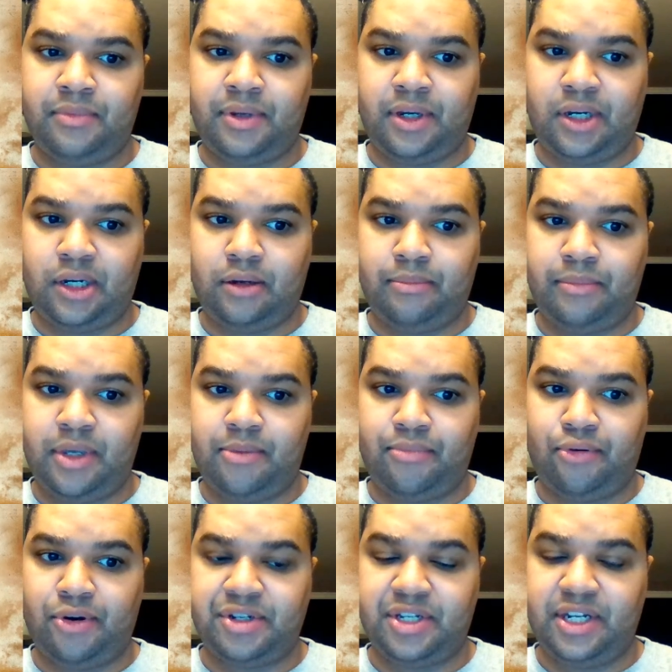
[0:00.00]

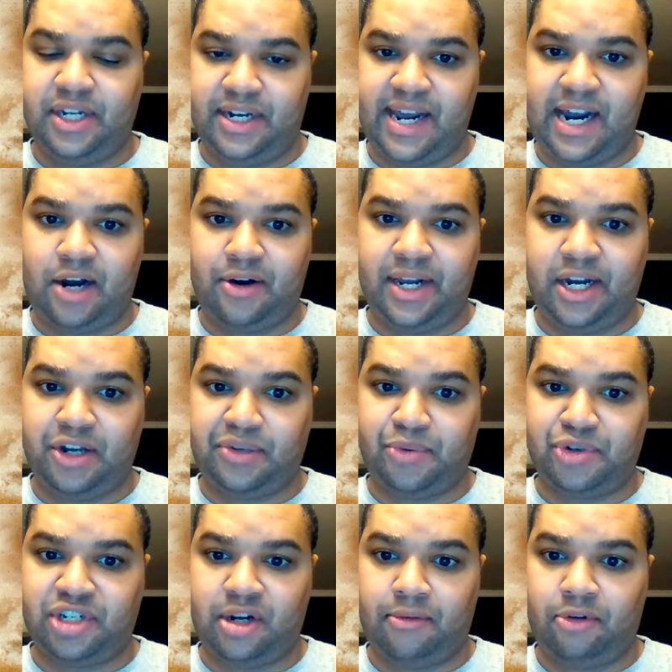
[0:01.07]
imprisoned in an outhouse for
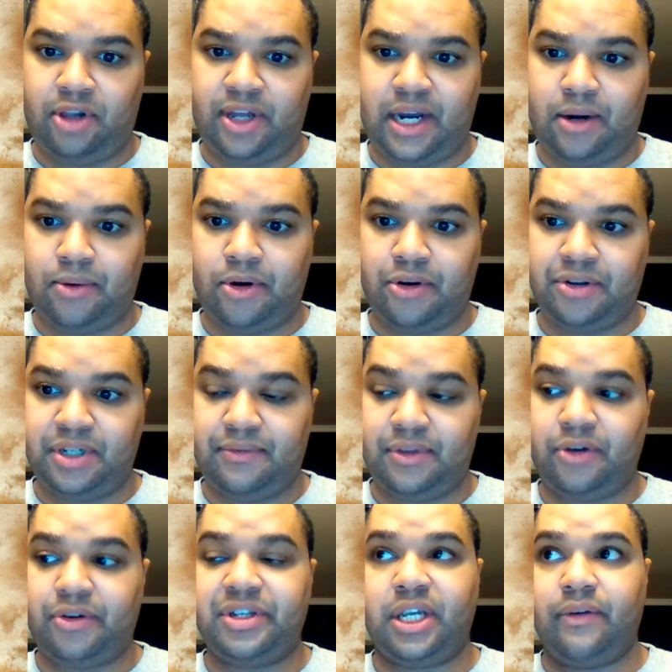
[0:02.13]
several hours, even
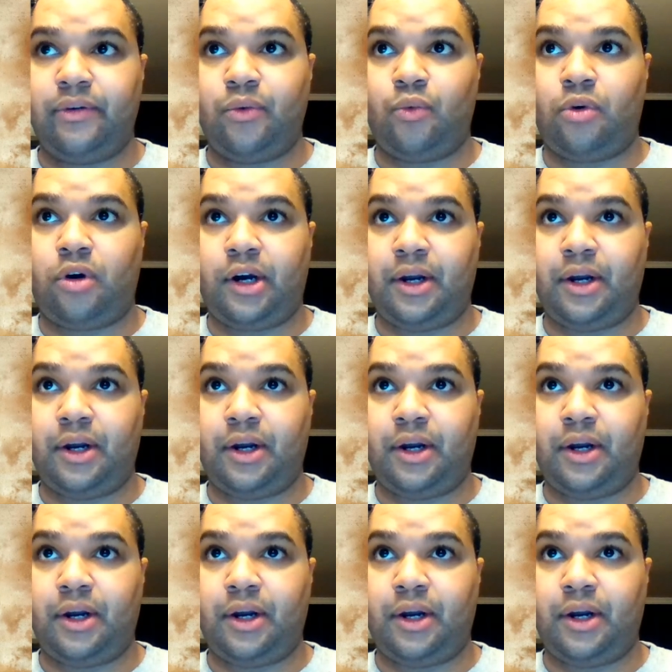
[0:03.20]
though he's given